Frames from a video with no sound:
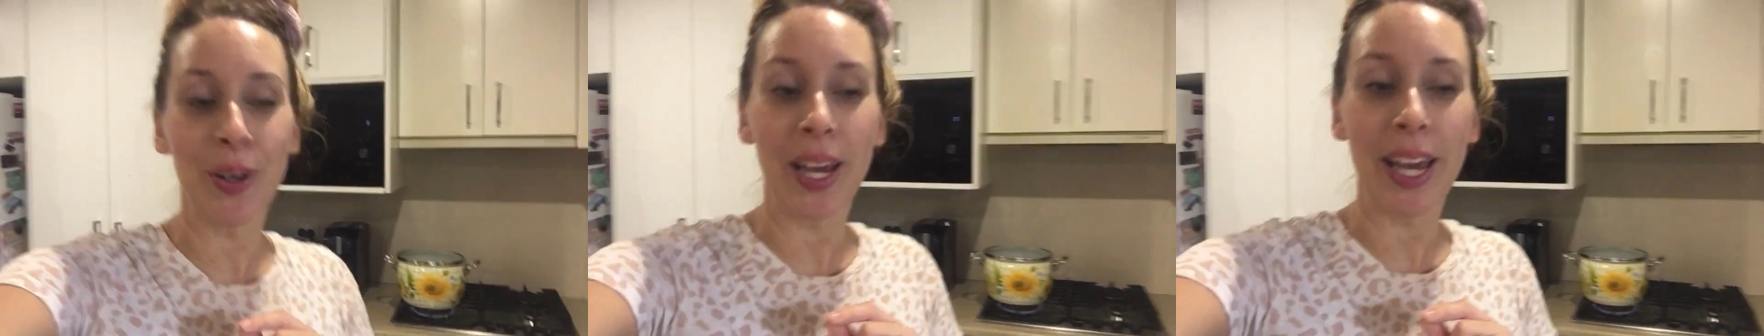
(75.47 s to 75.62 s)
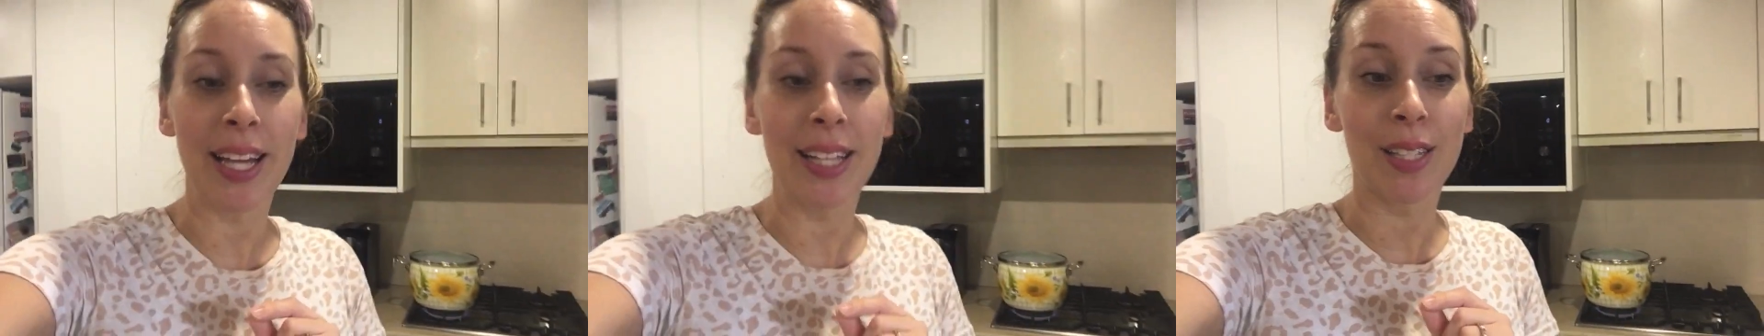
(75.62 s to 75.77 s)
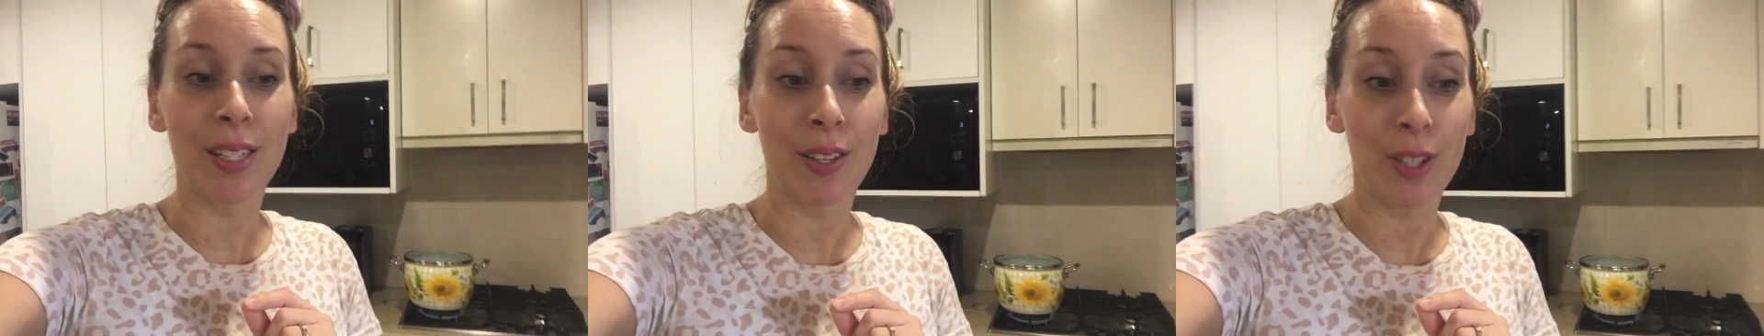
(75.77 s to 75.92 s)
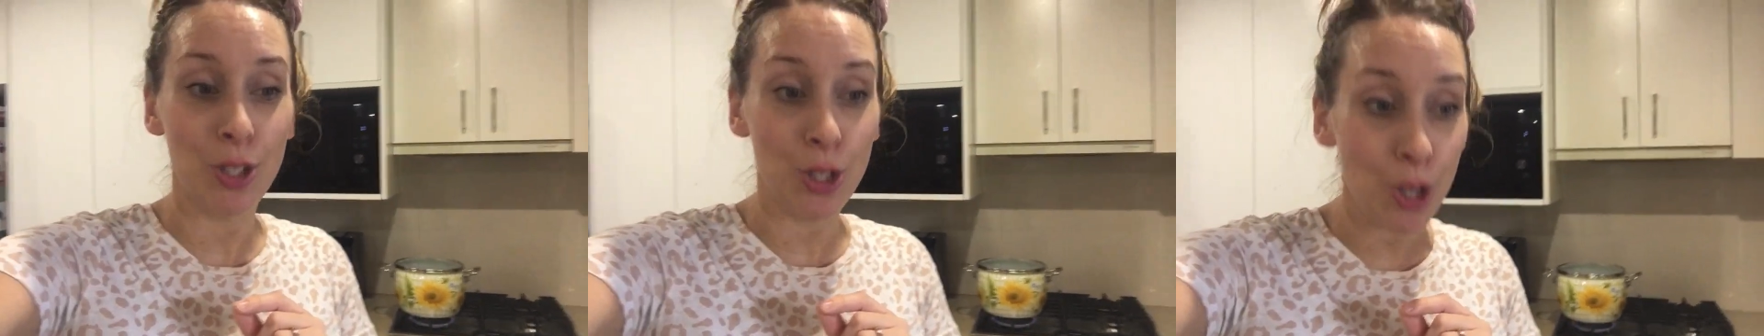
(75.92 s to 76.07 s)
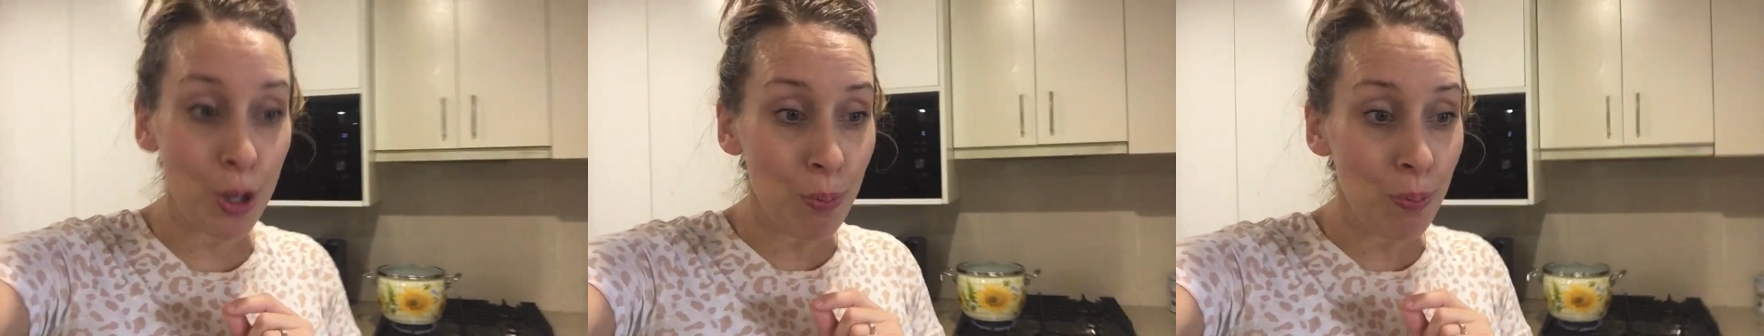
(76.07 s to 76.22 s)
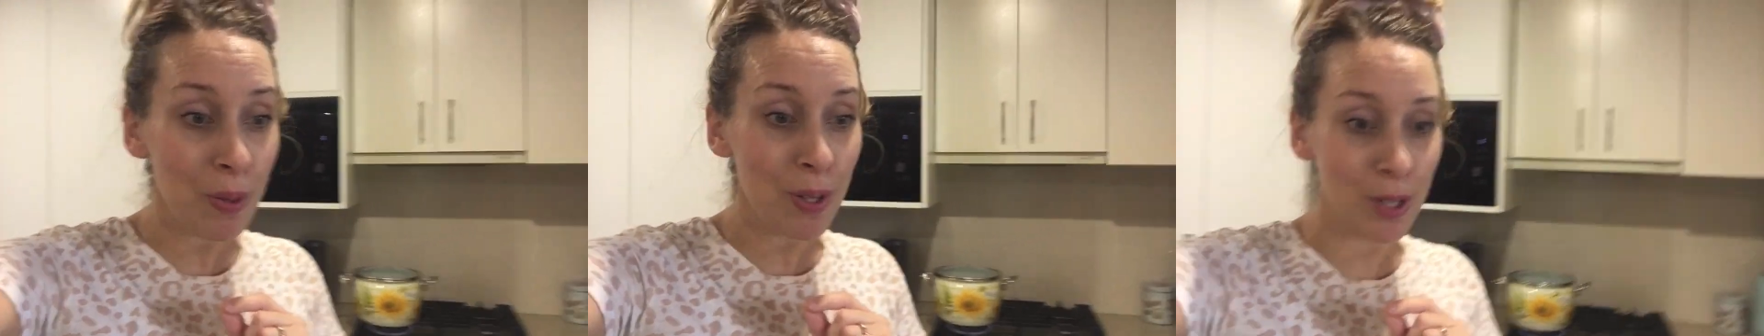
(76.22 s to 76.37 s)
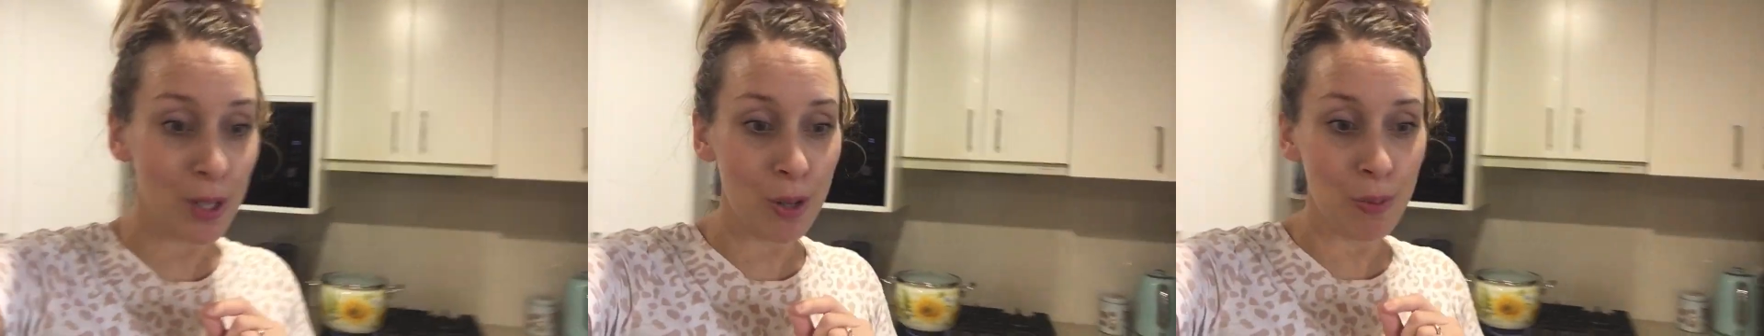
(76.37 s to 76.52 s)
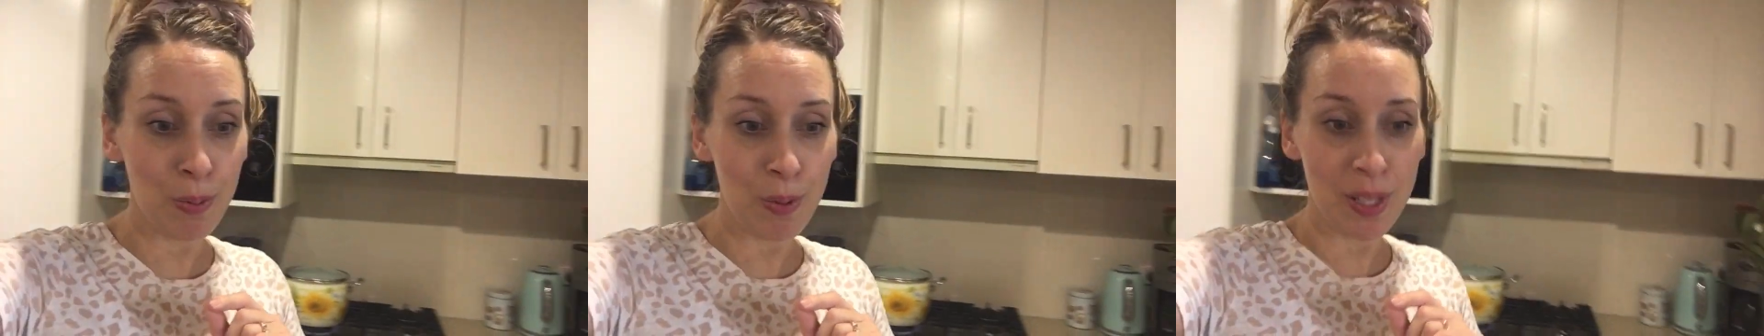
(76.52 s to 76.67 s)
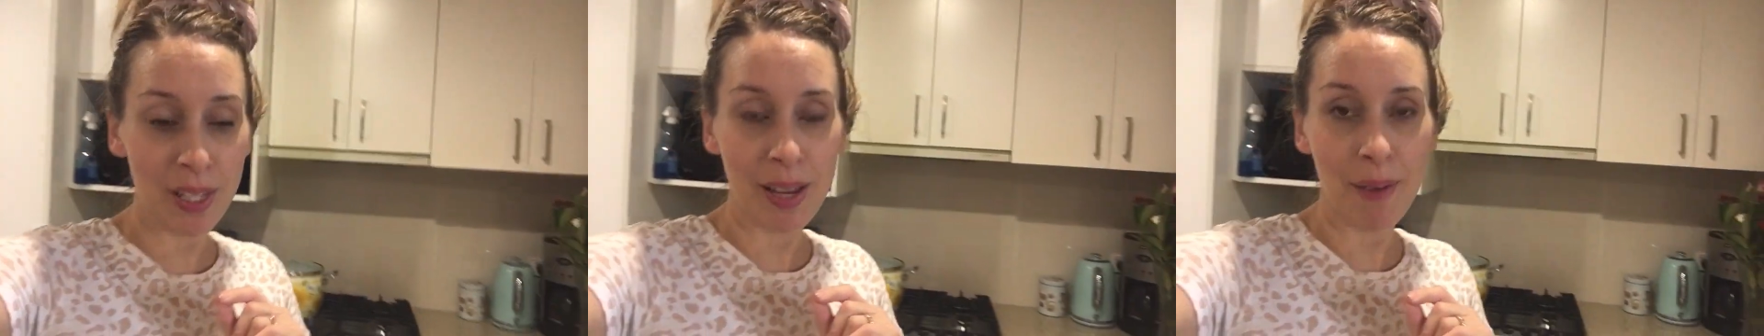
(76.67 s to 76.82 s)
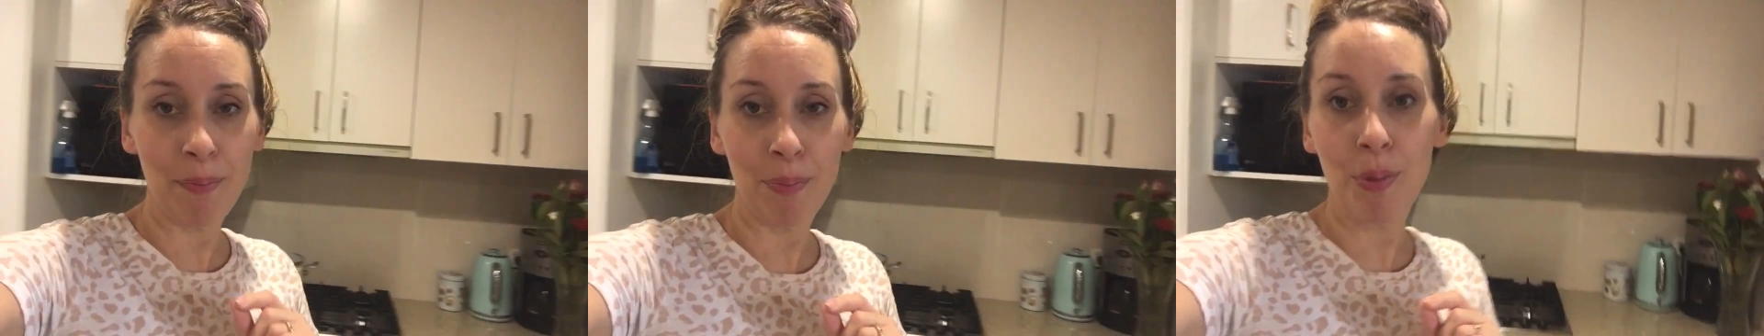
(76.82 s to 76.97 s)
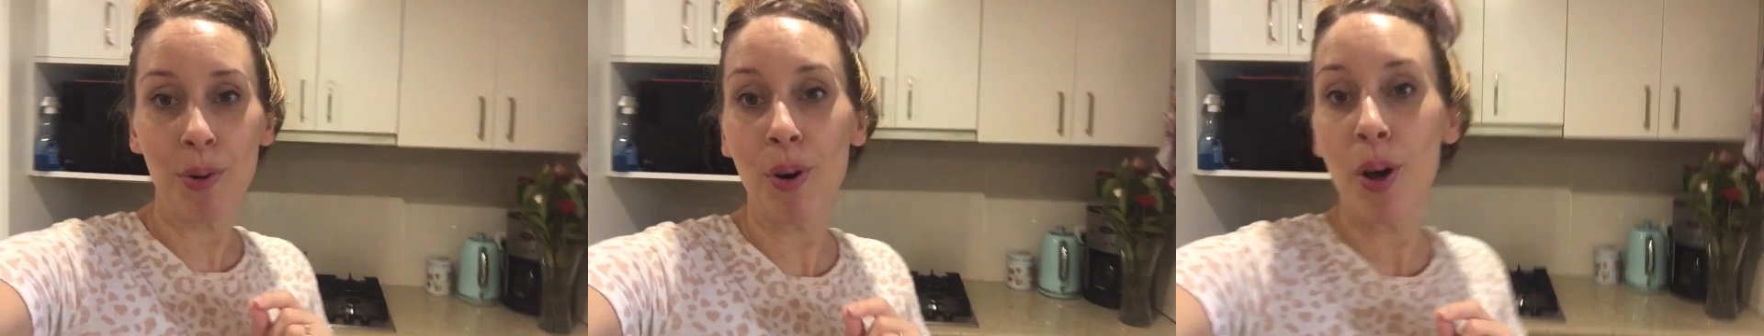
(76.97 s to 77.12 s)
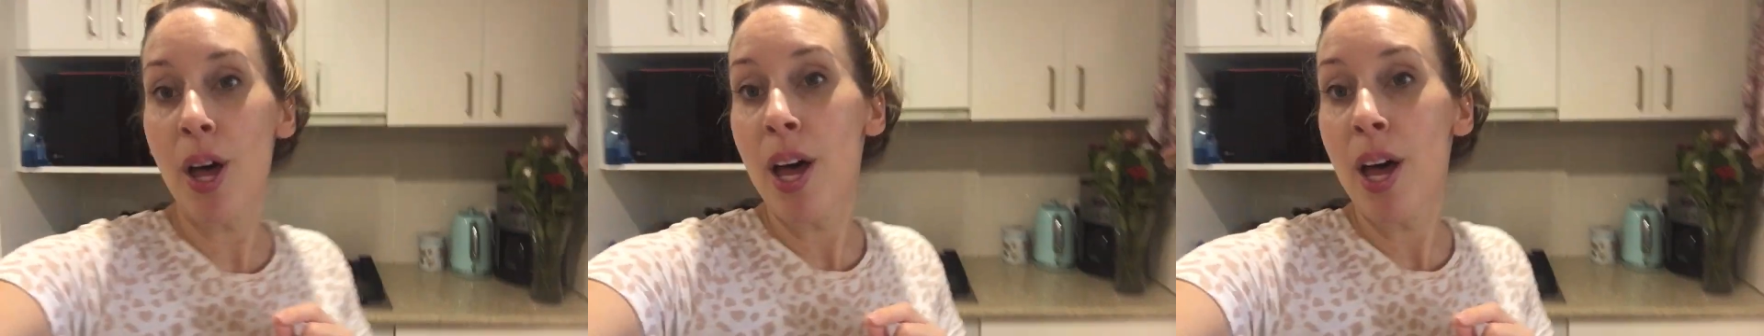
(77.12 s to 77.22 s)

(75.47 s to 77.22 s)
It's super simple.